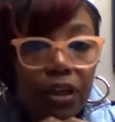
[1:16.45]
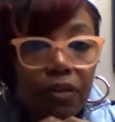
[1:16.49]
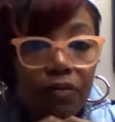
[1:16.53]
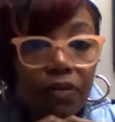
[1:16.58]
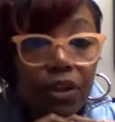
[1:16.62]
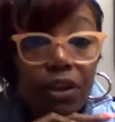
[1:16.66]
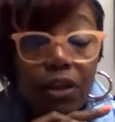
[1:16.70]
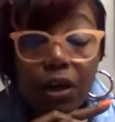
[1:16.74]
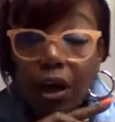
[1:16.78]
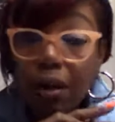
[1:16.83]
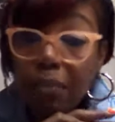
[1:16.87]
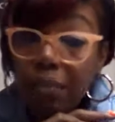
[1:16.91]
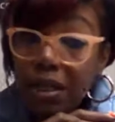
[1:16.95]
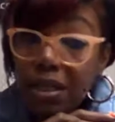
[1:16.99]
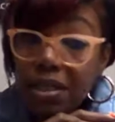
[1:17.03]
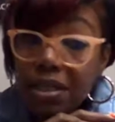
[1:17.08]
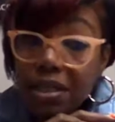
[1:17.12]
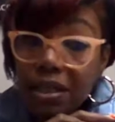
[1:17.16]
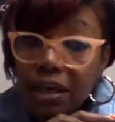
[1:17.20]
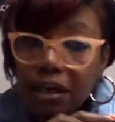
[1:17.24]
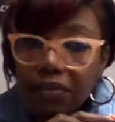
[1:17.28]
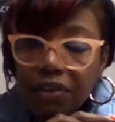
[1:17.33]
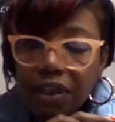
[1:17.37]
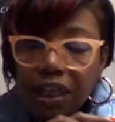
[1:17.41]
even thought
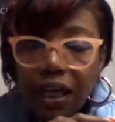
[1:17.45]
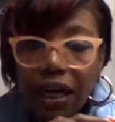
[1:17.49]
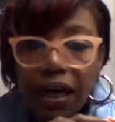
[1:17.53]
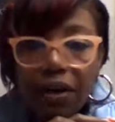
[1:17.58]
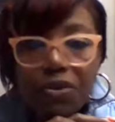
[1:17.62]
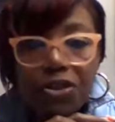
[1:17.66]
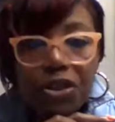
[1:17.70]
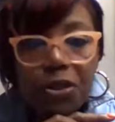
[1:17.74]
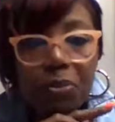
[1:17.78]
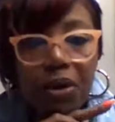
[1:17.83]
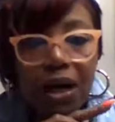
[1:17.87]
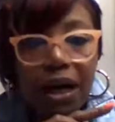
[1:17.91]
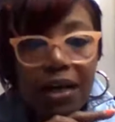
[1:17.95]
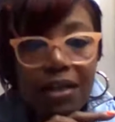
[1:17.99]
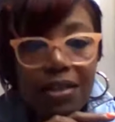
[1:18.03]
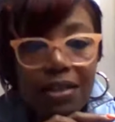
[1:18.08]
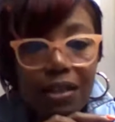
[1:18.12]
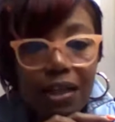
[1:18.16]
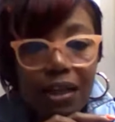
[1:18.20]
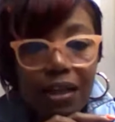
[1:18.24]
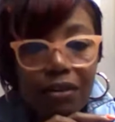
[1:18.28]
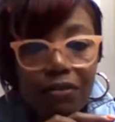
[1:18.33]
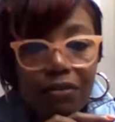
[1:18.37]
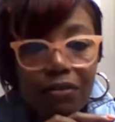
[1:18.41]
myself that I was
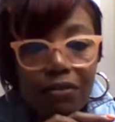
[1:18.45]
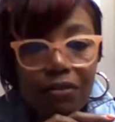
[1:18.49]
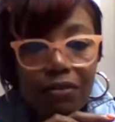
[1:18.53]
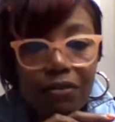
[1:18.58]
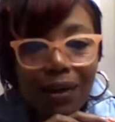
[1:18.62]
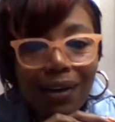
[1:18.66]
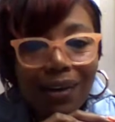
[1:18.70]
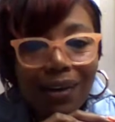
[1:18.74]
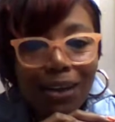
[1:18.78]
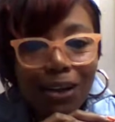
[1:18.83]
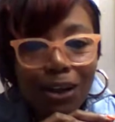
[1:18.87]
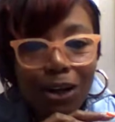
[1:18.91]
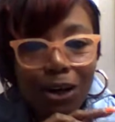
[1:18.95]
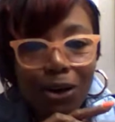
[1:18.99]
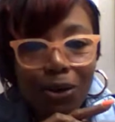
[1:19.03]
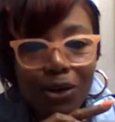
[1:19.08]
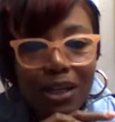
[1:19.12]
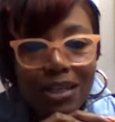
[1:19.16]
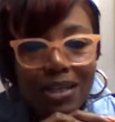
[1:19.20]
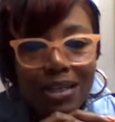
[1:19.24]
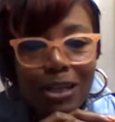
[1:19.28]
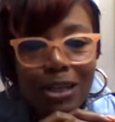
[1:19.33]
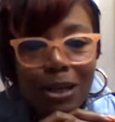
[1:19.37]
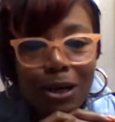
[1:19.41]
positive,
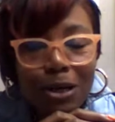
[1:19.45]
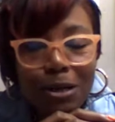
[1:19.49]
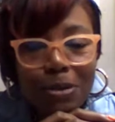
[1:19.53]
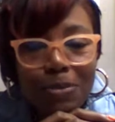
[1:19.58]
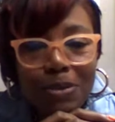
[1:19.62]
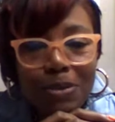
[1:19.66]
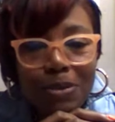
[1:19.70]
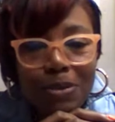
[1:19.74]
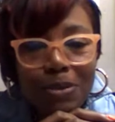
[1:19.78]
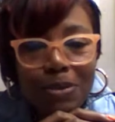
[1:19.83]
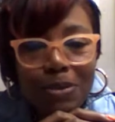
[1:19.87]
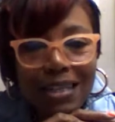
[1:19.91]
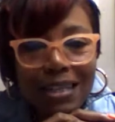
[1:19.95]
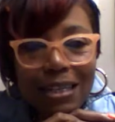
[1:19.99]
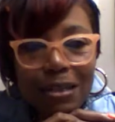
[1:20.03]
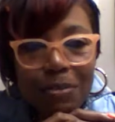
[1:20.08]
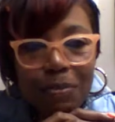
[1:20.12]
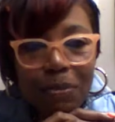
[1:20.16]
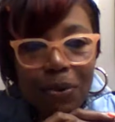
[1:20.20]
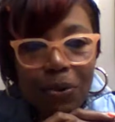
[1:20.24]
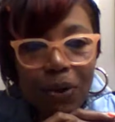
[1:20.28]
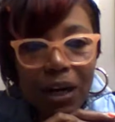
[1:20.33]
in circumstances.